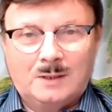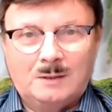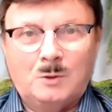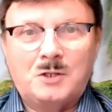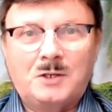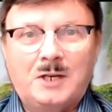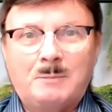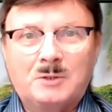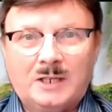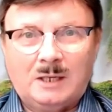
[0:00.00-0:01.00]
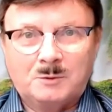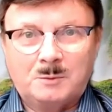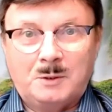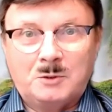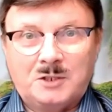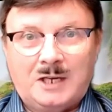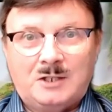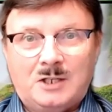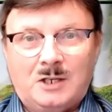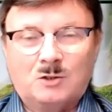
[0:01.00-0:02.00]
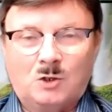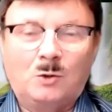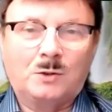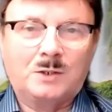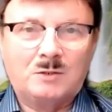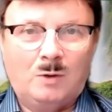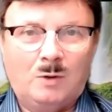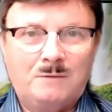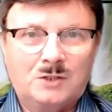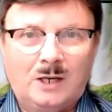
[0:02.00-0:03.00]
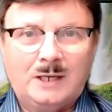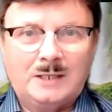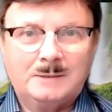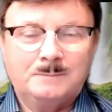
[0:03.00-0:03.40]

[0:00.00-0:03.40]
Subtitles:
One of the neighbors helped him. He was 80 years old. His wife died.